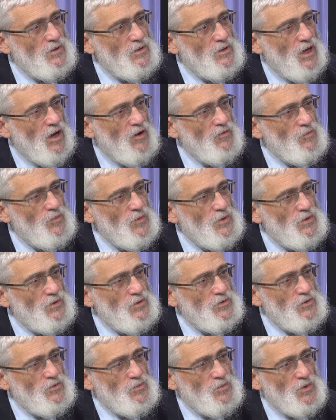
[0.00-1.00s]
government
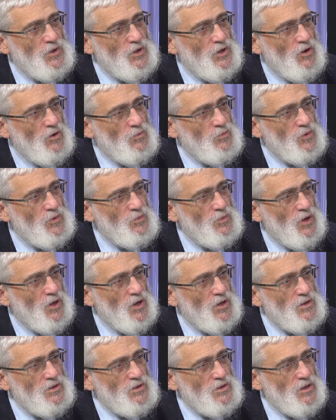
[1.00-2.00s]
should be
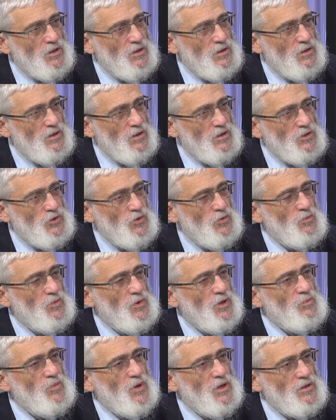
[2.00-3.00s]
compromised, and there shouldn't
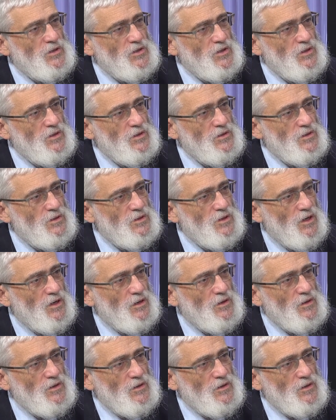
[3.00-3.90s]
be a Palestinian state.